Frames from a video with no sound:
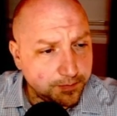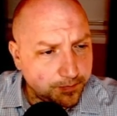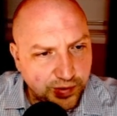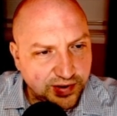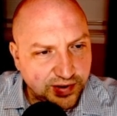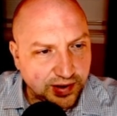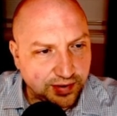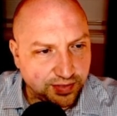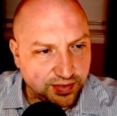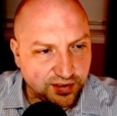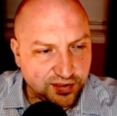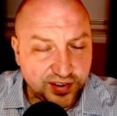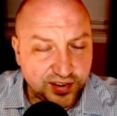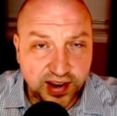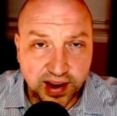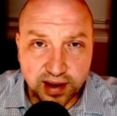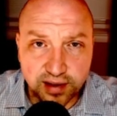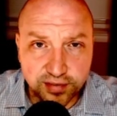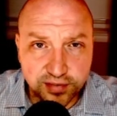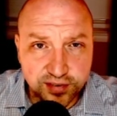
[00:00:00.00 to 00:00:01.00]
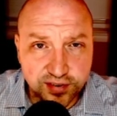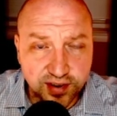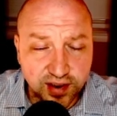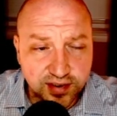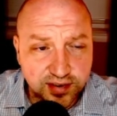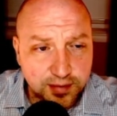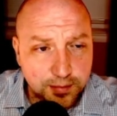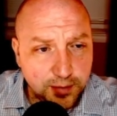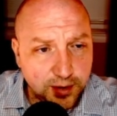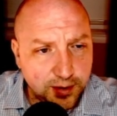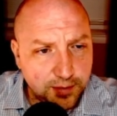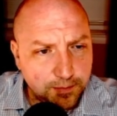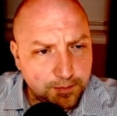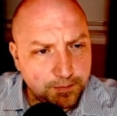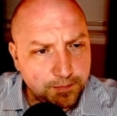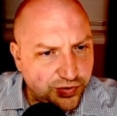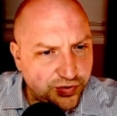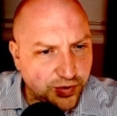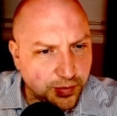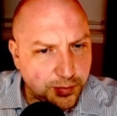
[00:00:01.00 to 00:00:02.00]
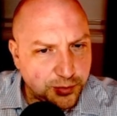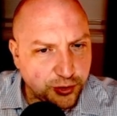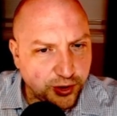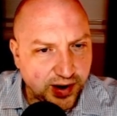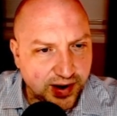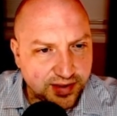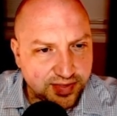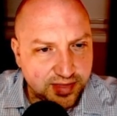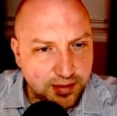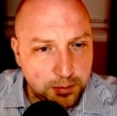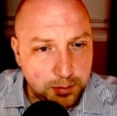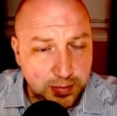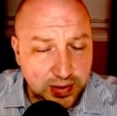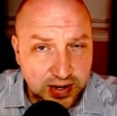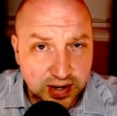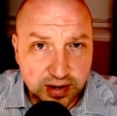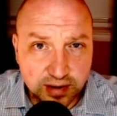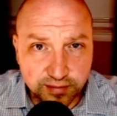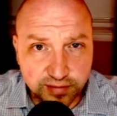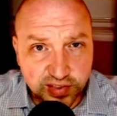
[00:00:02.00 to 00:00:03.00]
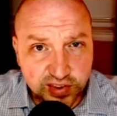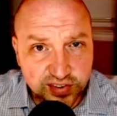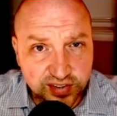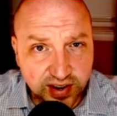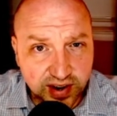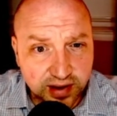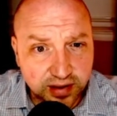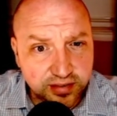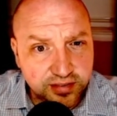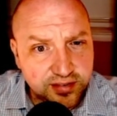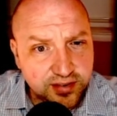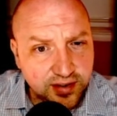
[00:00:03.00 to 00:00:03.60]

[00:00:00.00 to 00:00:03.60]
We take the scaled sentiment, we subtract the mean of the scaled